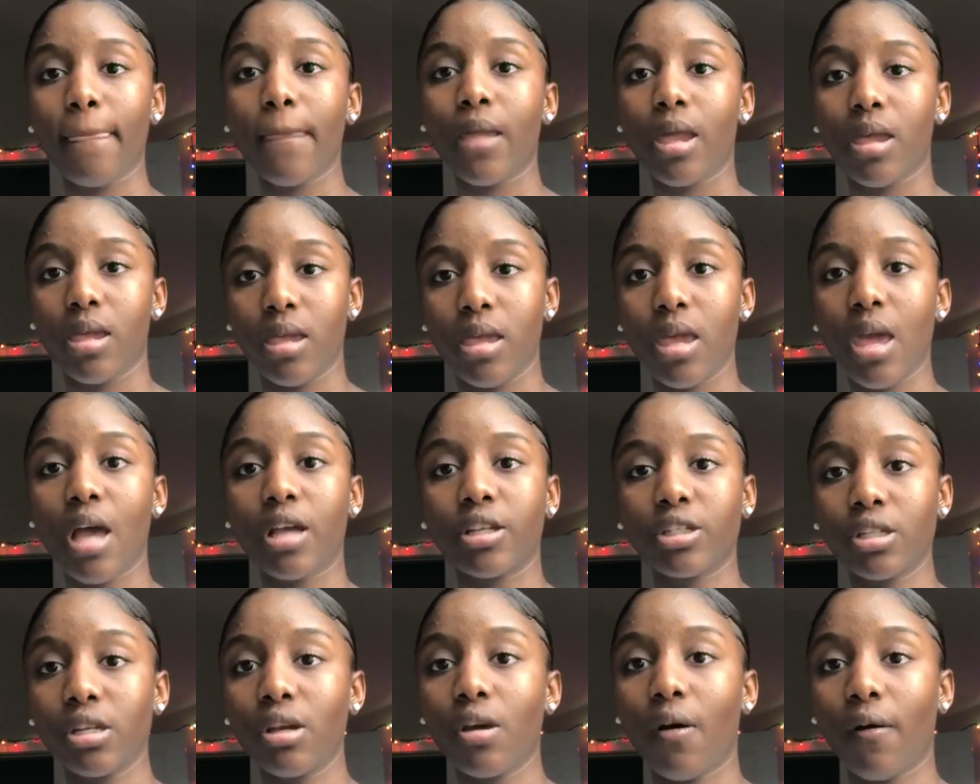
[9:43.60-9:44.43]
Yeah,
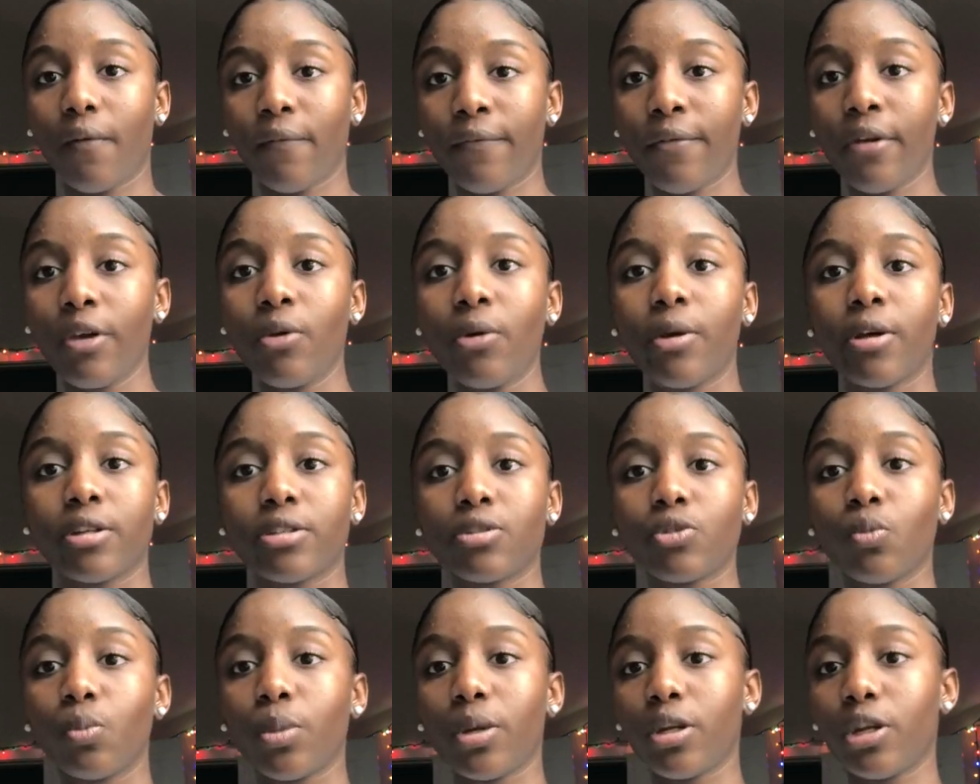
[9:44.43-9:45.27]
she gonna feel you, because
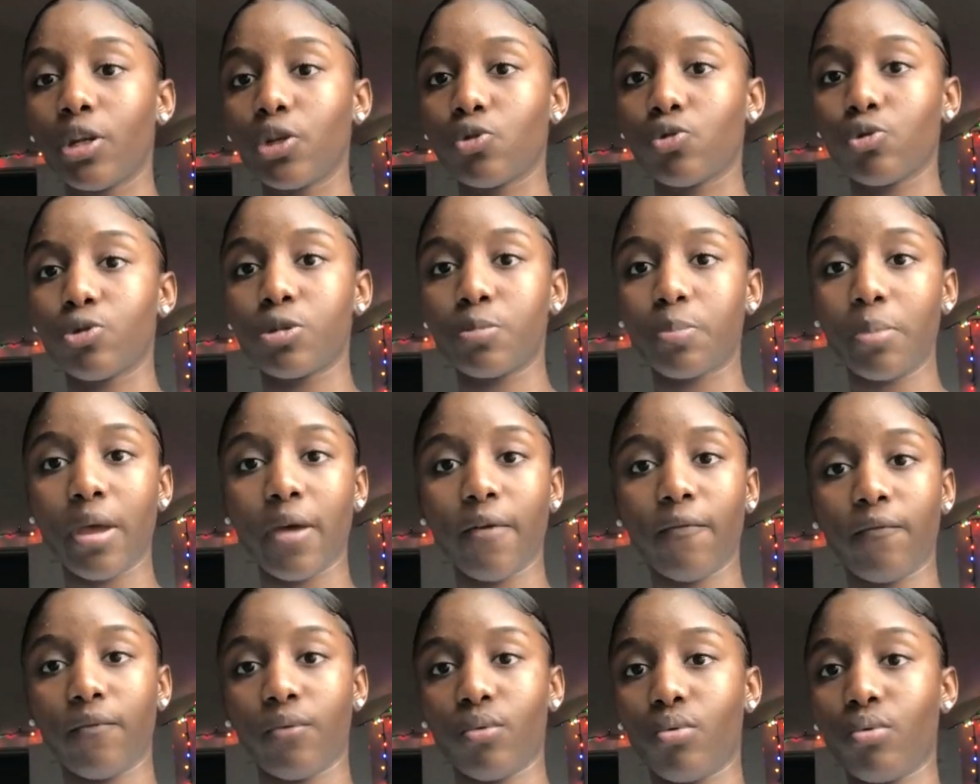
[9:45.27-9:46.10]
you've been
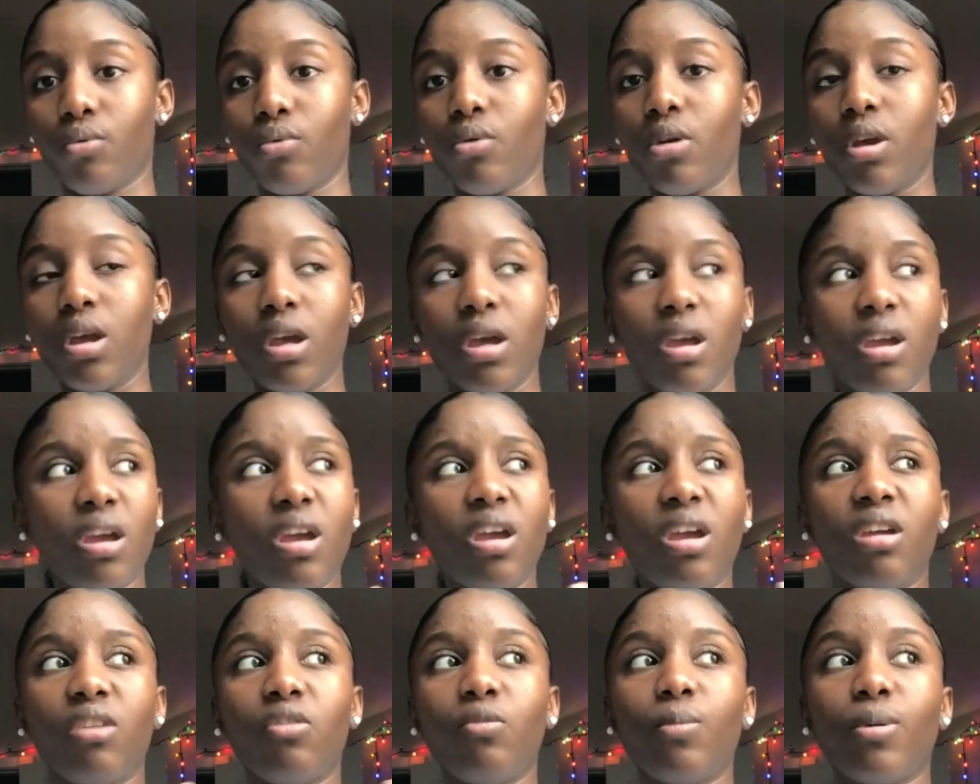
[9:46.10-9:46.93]
disrespectful.
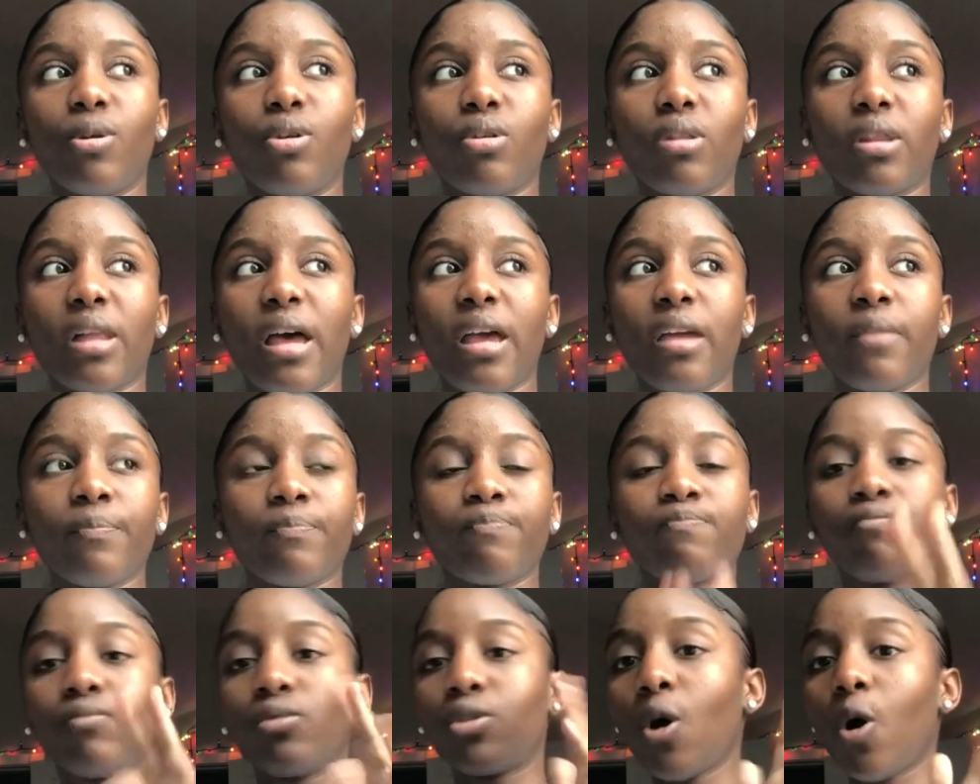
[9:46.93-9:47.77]
And you've been, like,
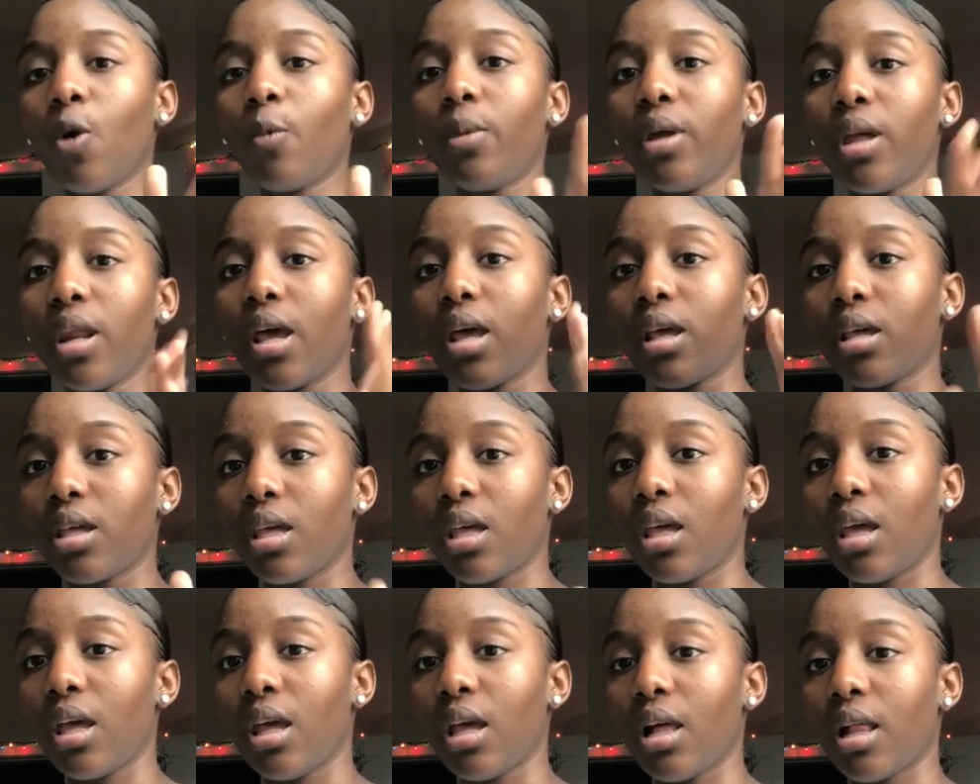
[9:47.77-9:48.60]
don't be that
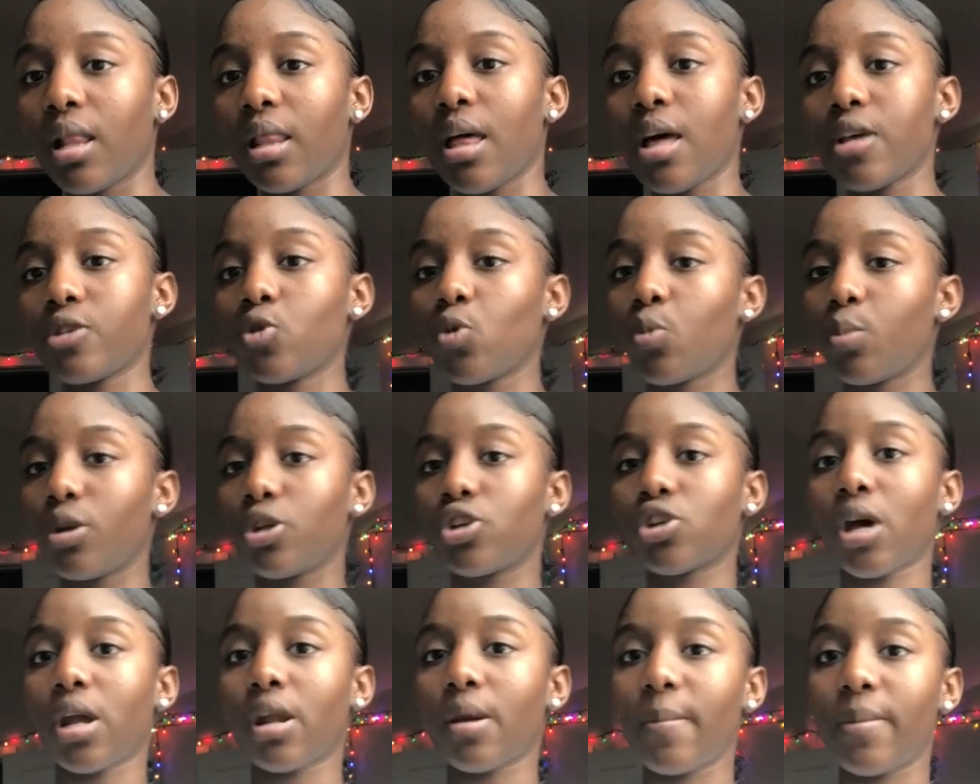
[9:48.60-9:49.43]
kid in class who be
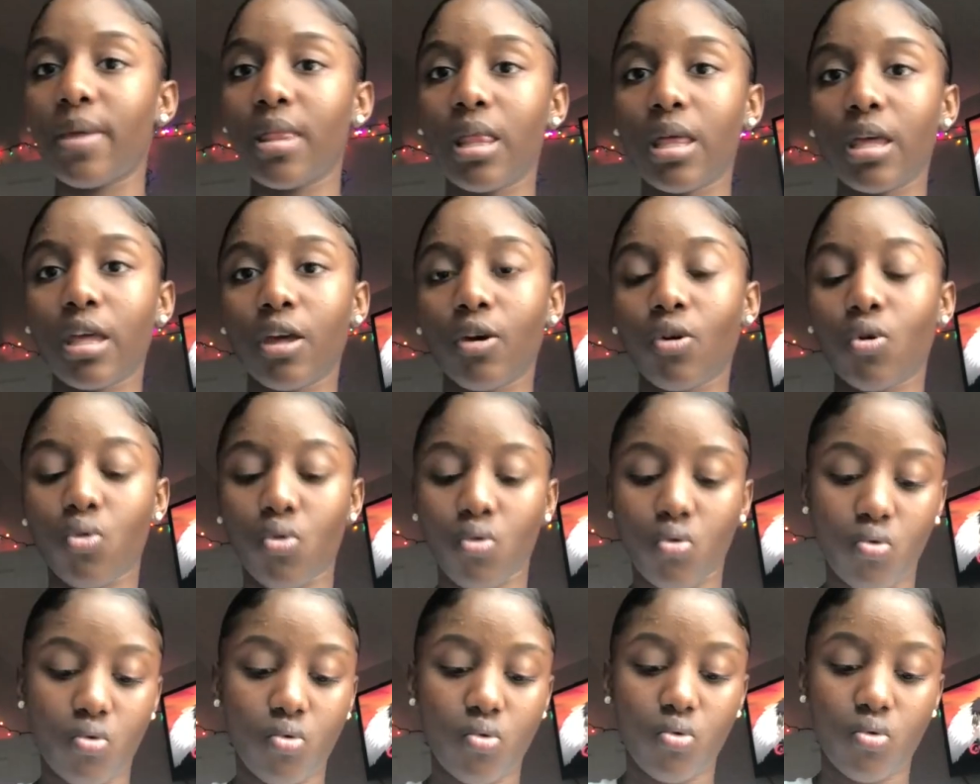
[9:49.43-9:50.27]
trying to be looking
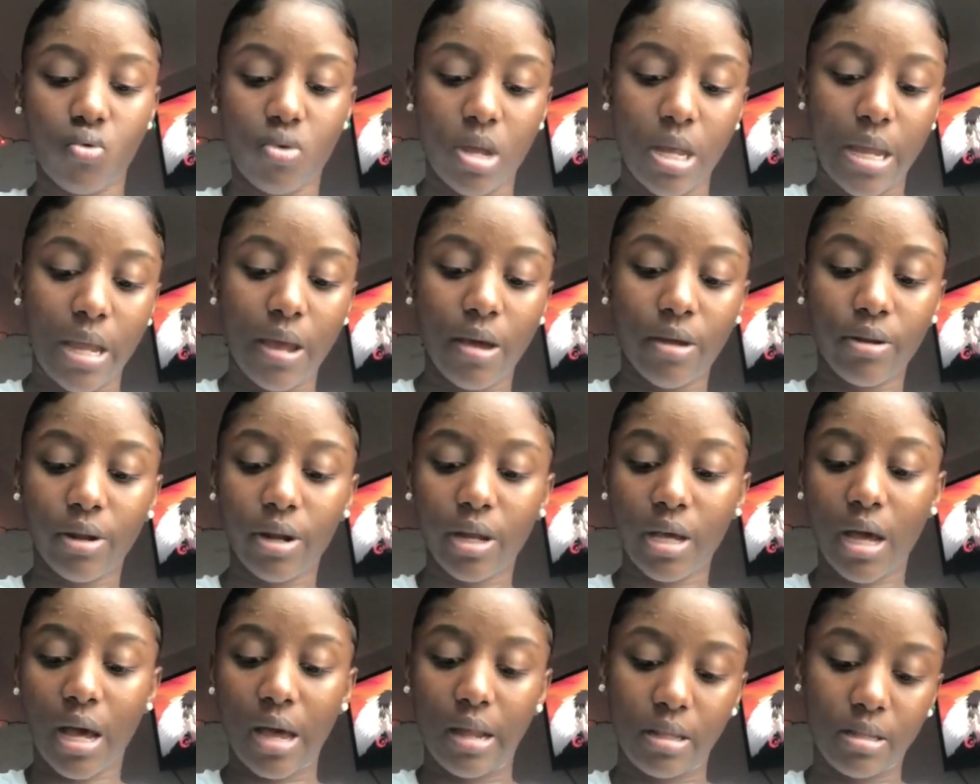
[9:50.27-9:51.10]
cool and all
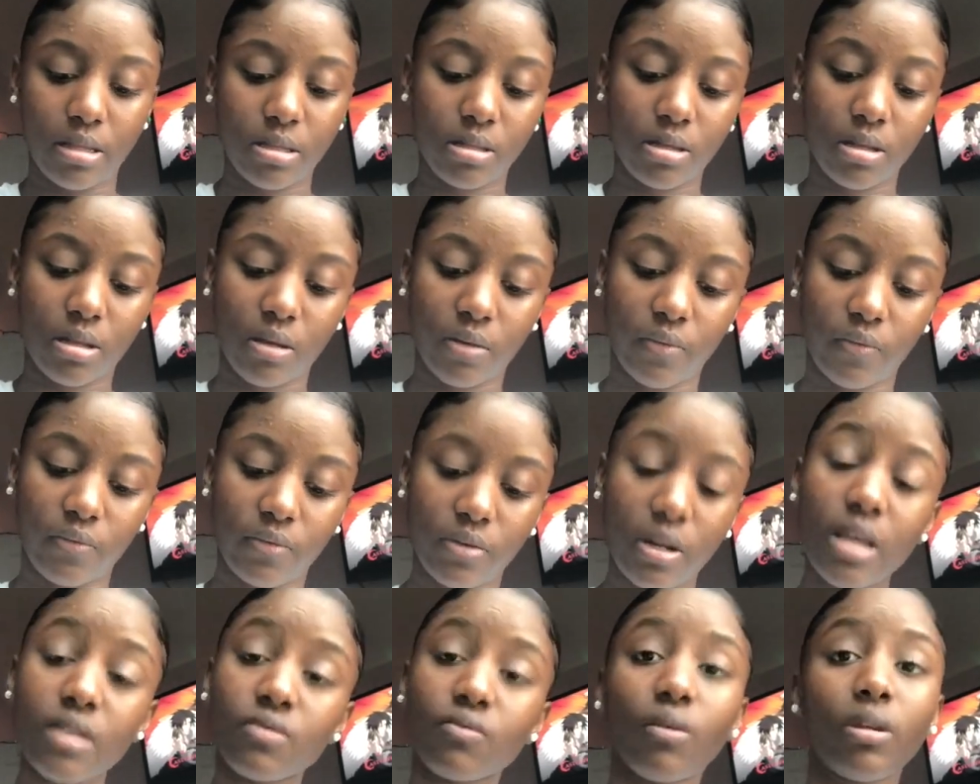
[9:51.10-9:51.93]
that kind of stuff.
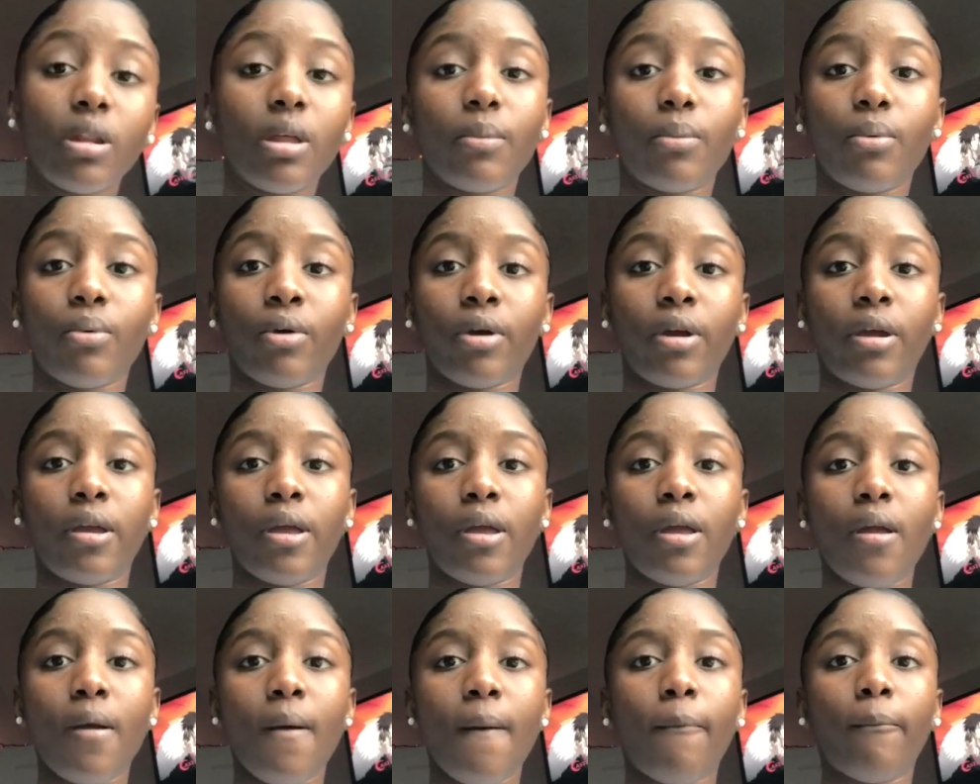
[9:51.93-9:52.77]
That's really important.
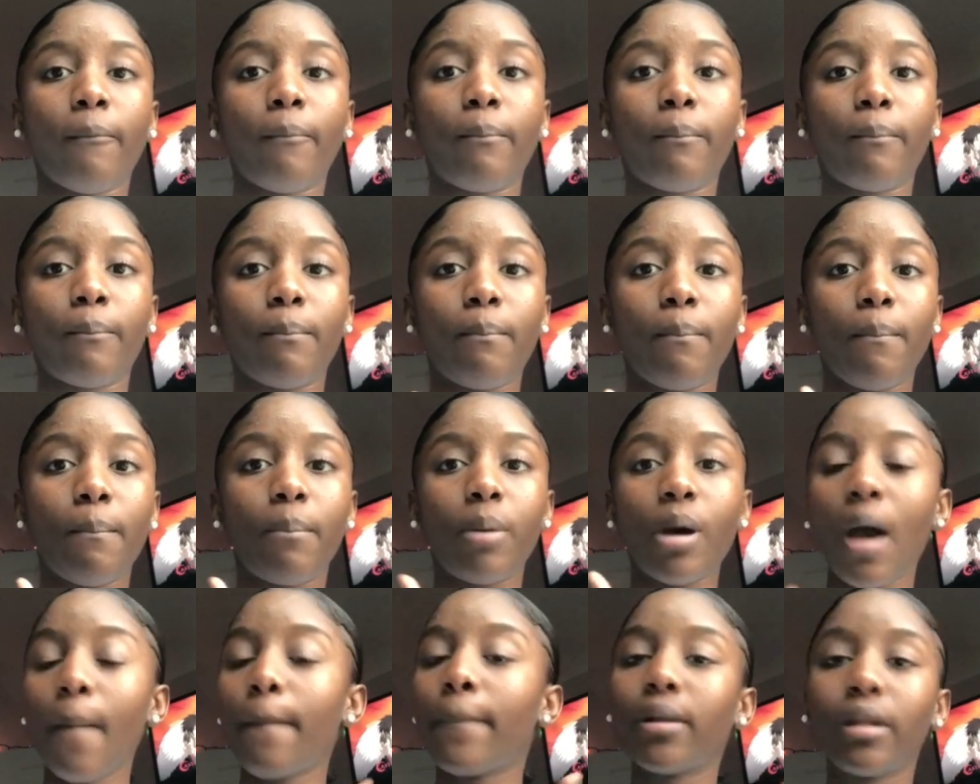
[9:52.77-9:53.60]

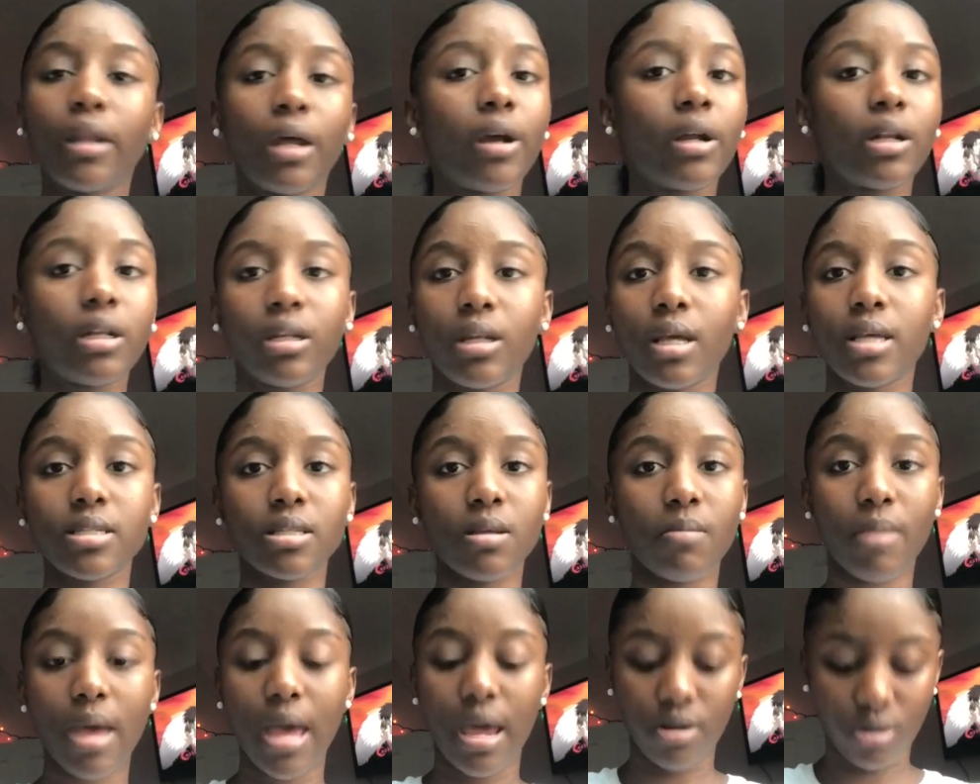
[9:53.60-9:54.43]
Popularity
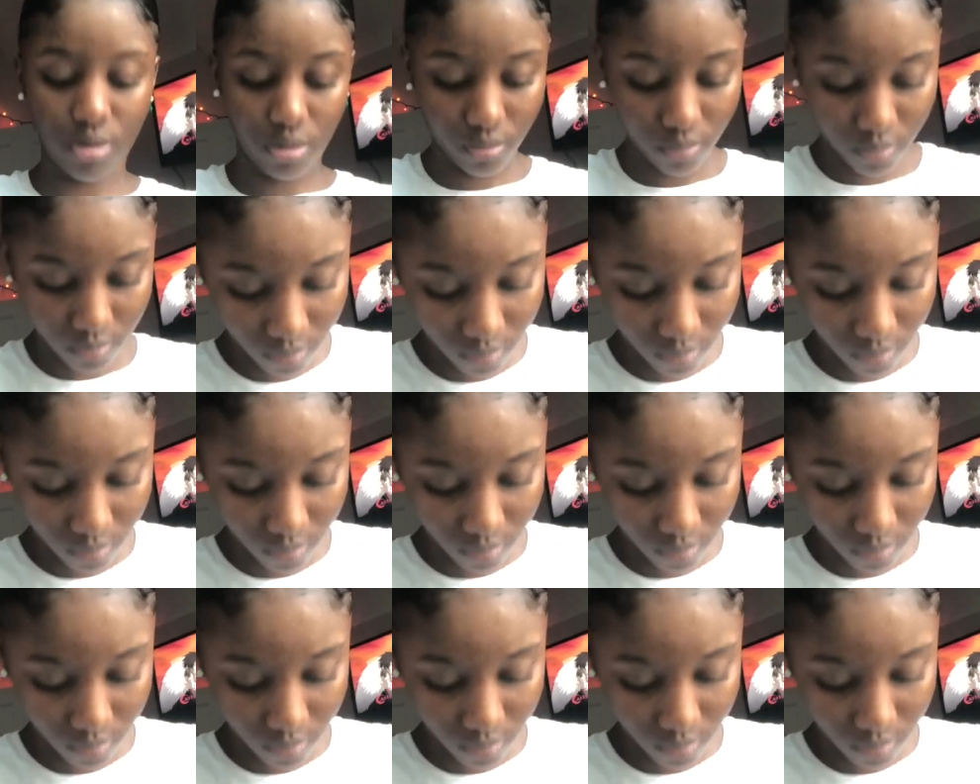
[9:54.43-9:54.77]
doesn't matter.